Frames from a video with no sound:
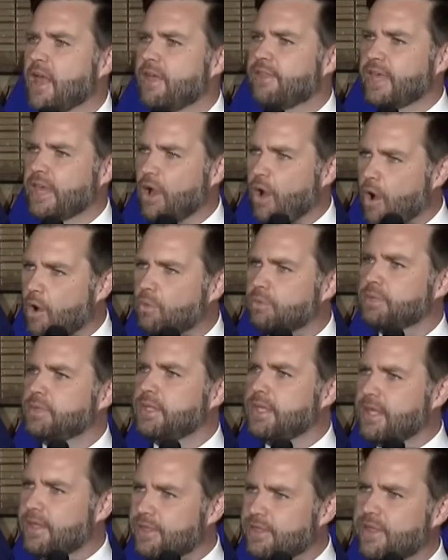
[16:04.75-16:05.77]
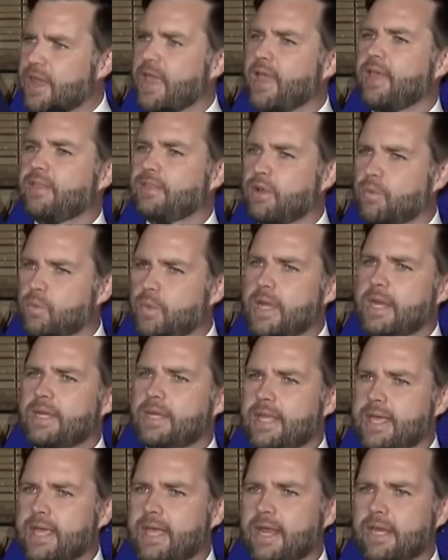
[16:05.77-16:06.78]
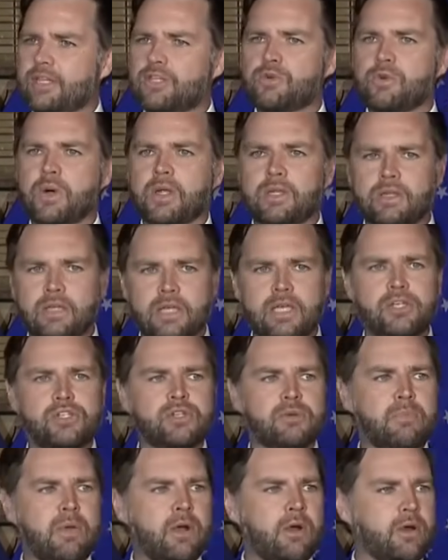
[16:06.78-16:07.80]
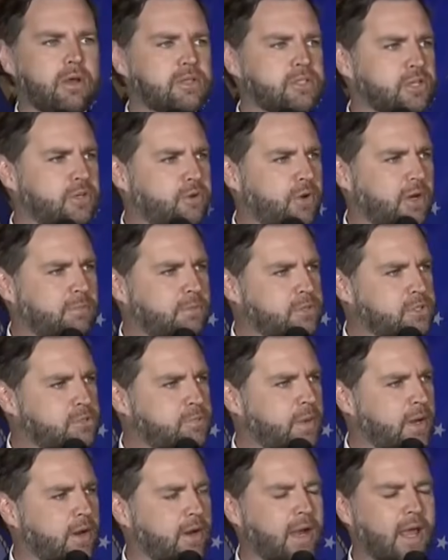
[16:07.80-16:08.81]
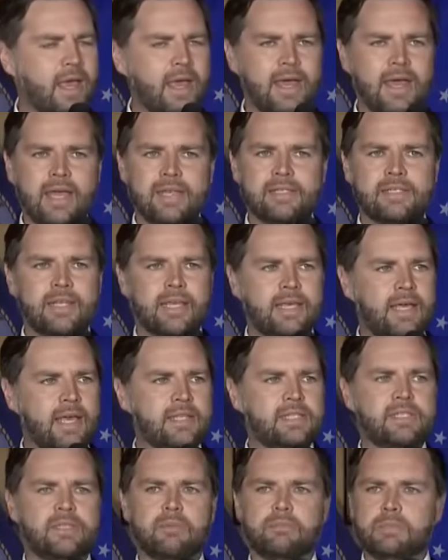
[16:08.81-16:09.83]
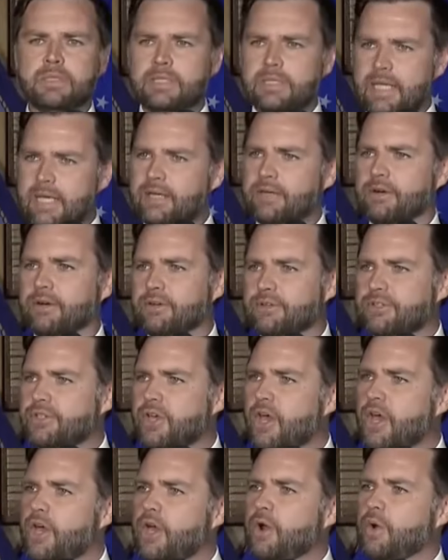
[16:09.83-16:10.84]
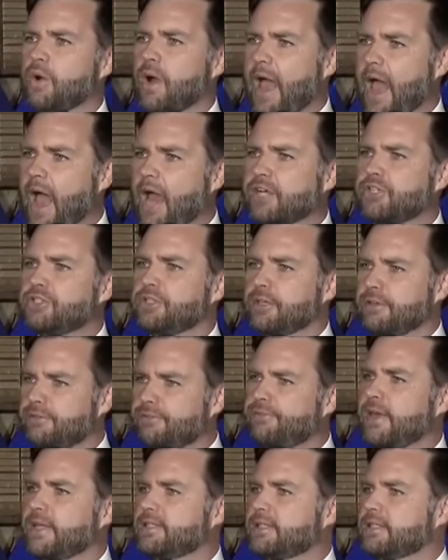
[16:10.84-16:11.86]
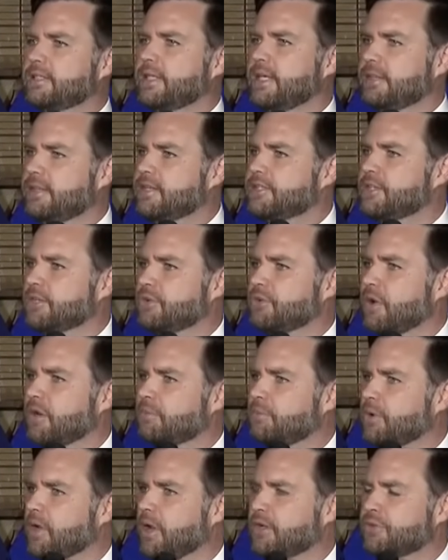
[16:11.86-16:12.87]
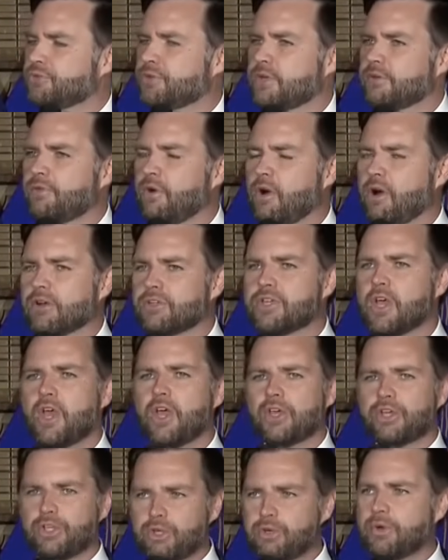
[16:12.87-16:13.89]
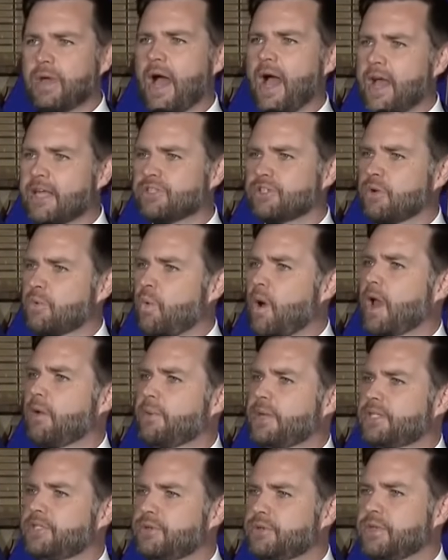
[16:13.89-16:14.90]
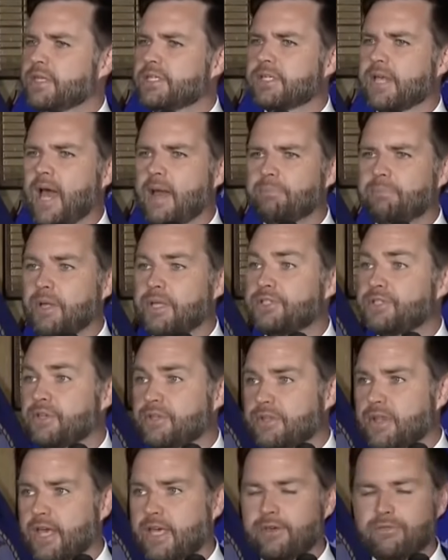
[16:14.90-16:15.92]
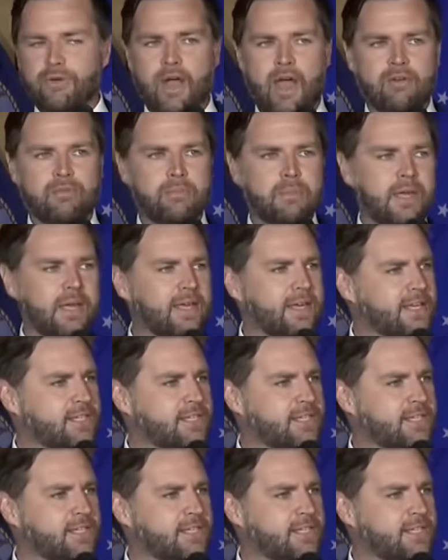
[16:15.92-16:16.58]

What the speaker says: The only thing that we need to unleash America's incredible spirit is to get some leaders who are actually fit to lead this incredible country of ours. You guys are why we do this. God bless you, and thank you for having me.